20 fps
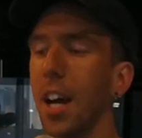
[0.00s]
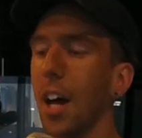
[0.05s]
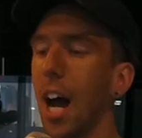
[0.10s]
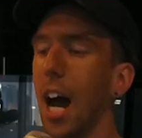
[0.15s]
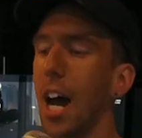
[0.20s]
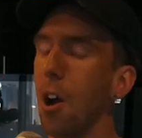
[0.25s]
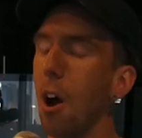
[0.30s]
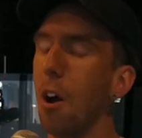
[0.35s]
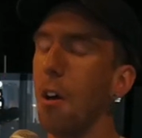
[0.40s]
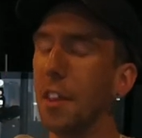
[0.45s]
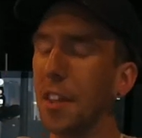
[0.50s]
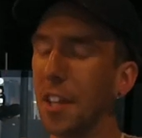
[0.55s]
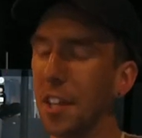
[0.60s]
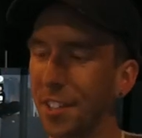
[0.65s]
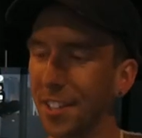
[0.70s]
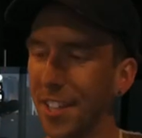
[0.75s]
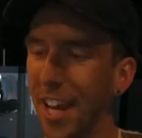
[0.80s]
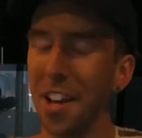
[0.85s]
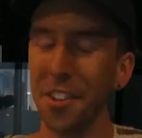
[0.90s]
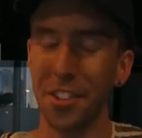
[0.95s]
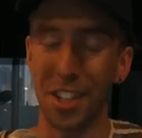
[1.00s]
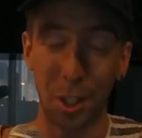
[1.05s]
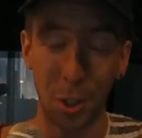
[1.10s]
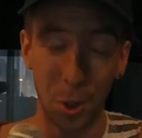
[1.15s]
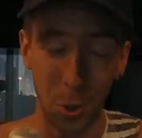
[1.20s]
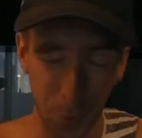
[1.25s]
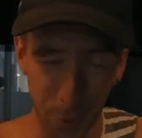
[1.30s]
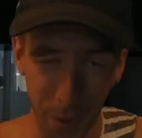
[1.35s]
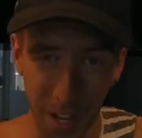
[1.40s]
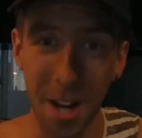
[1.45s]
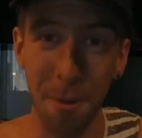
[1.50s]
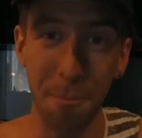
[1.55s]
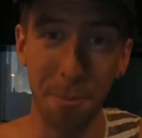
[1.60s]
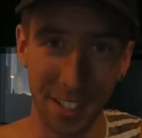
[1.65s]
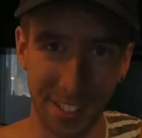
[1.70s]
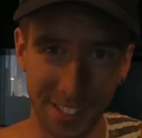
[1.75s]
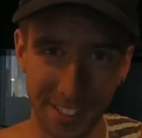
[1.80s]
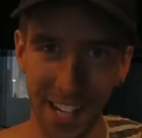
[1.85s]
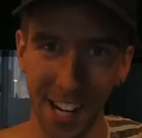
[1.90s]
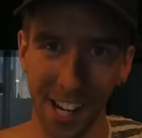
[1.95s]
I know that this sounds incredibly
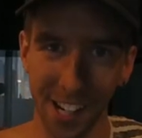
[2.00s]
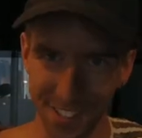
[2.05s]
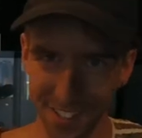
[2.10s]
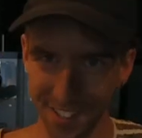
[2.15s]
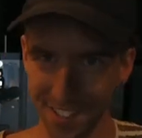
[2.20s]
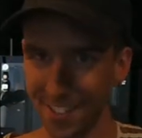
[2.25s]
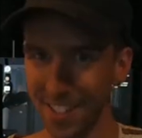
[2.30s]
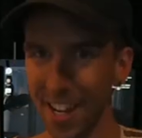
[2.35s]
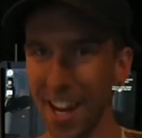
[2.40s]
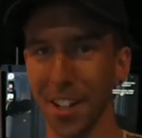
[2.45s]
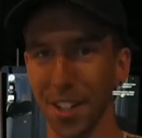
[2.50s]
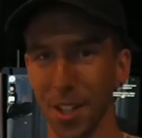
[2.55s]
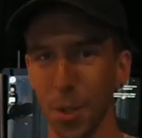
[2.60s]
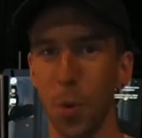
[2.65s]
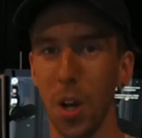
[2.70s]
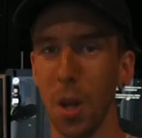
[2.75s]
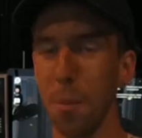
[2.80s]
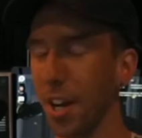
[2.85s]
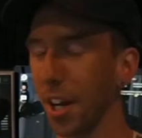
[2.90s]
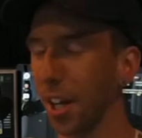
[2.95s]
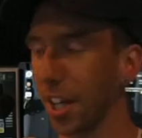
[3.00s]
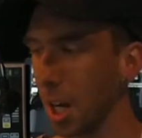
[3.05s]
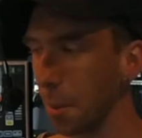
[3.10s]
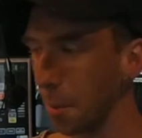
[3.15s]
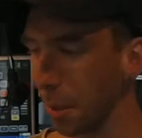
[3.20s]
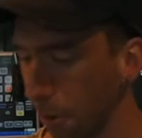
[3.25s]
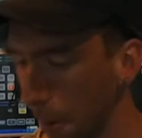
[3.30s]
sexist, saying that women are going to be